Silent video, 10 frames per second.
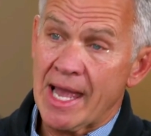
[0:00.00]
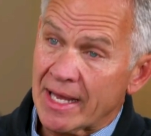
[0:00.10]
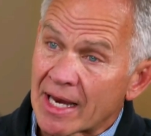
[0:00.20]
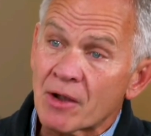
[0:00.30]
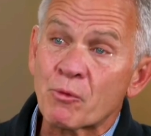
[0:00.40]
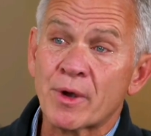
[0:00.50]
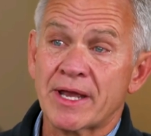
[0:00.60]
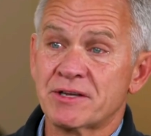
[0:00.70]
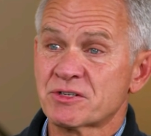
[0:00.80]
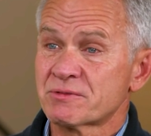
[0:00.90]
And I
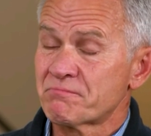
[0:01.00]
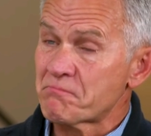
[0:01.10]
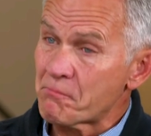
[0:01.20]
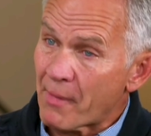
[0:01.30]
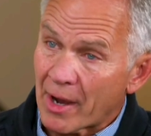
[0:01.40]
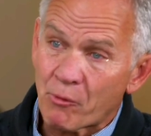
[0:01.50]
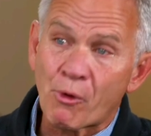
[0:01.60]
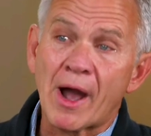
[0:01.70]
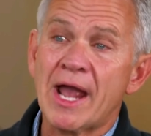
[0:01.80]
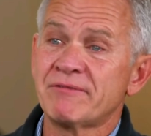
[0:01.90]
wish my
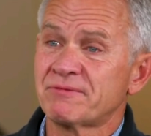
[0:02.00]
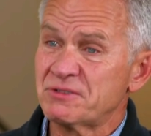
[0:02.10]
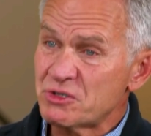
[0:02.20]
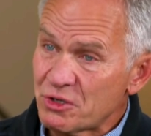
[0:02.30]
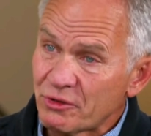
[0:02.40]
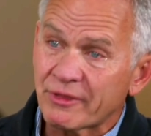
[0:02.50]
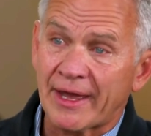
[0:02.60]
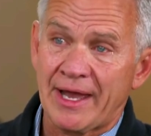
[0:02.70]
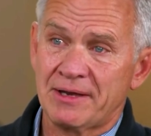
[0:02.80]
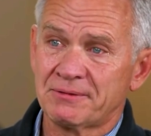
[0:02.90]
wife knew
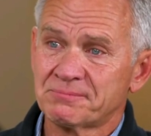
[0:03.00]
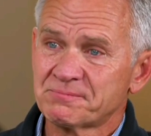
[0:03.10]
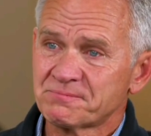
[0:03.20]
that.